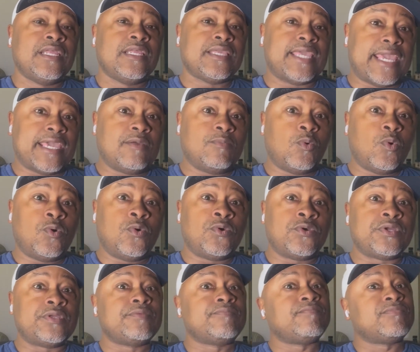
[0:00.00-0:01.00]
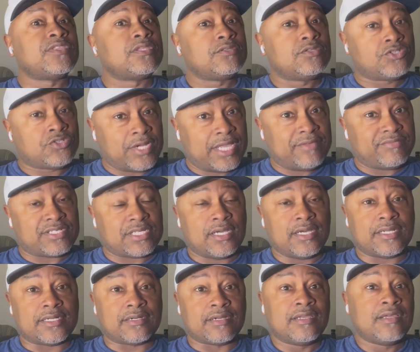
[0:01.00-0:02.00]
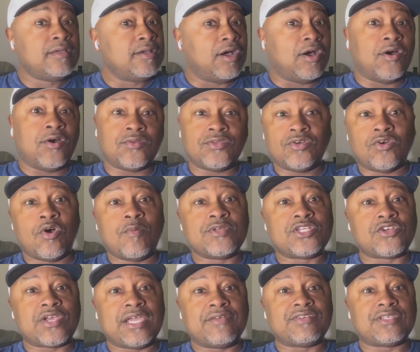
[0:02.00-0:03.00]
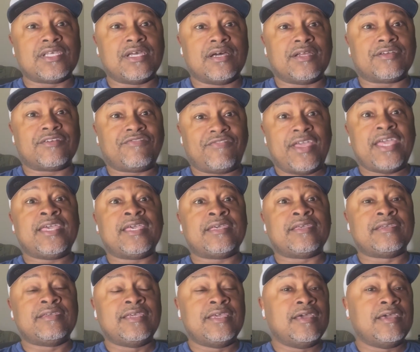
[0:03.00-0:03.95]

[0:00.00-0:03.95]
Cam Ward, Travis Hunter. Although I'm a Travis Hunter fan,